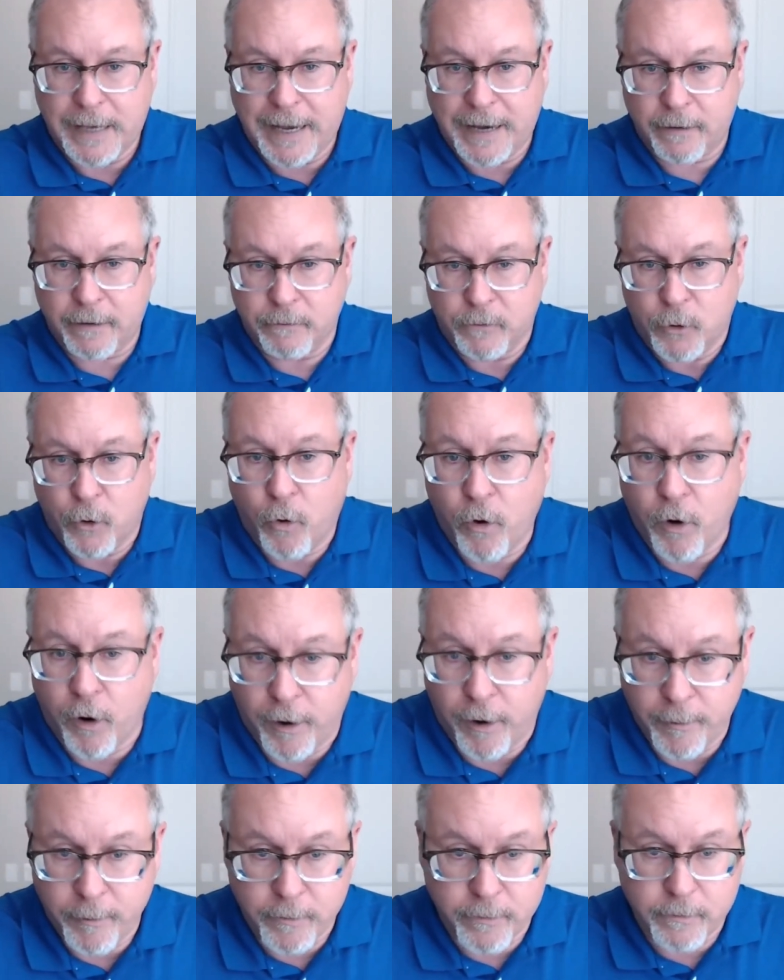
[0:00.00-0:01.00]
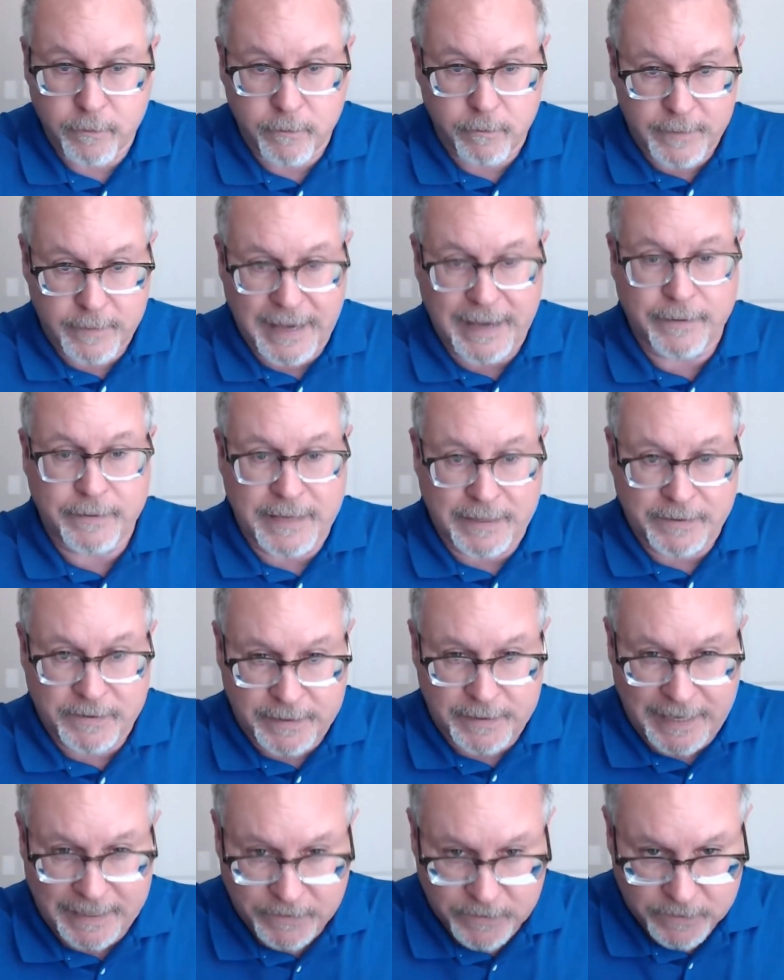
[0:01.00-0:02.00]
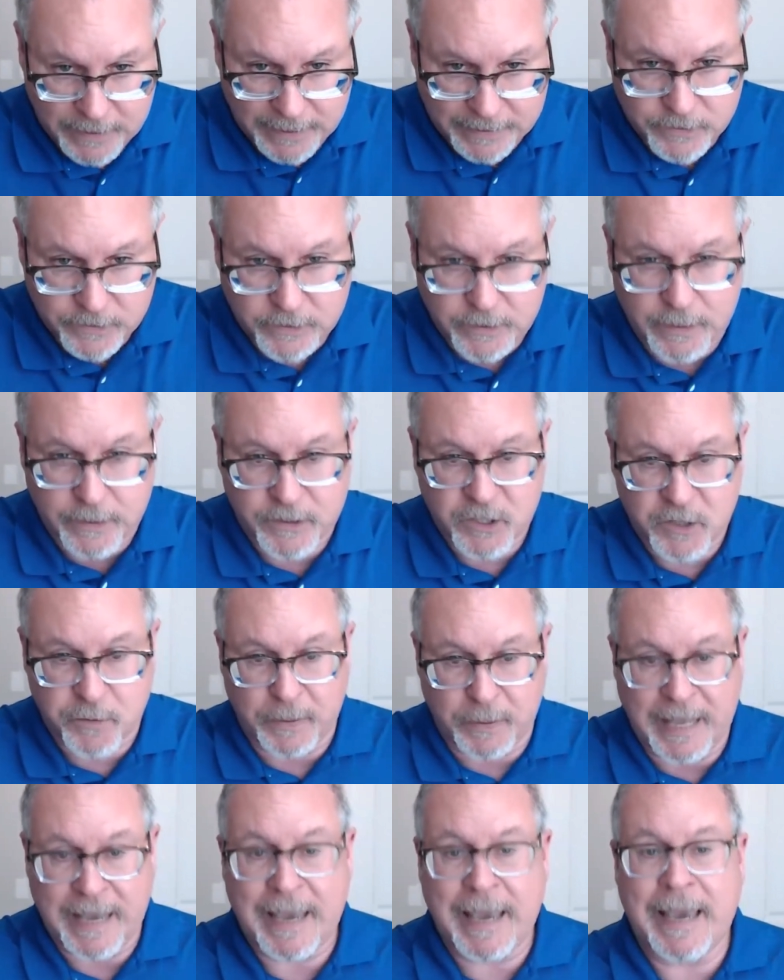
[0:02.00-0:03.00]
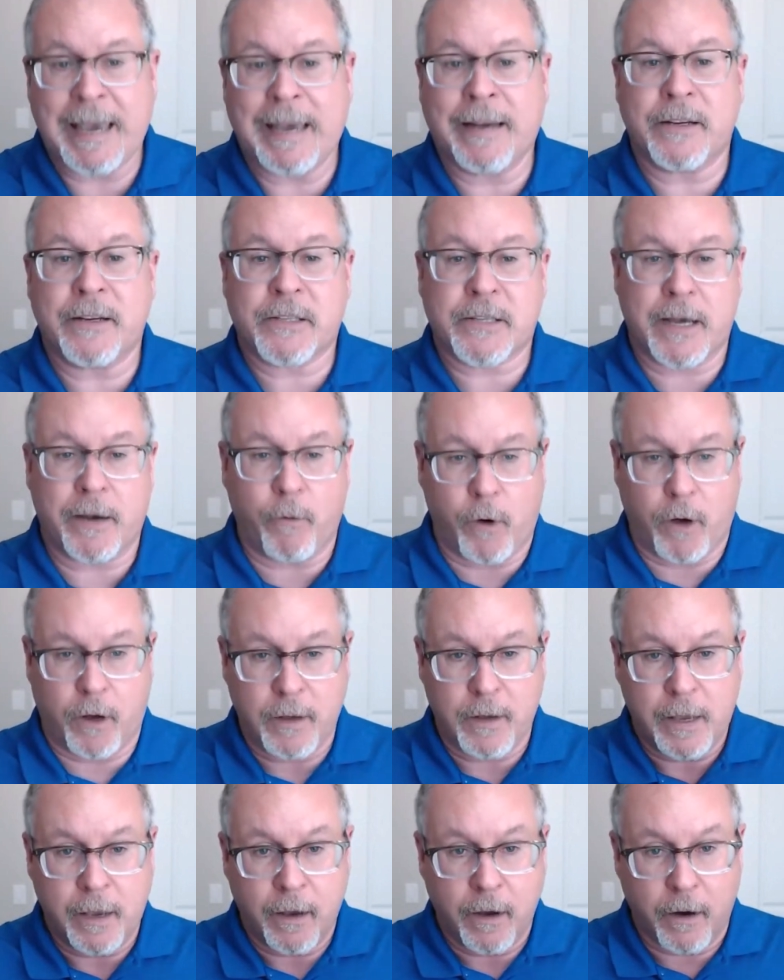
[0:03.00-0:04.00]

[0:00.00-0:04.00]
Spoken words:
norm that's explained, and saying, well,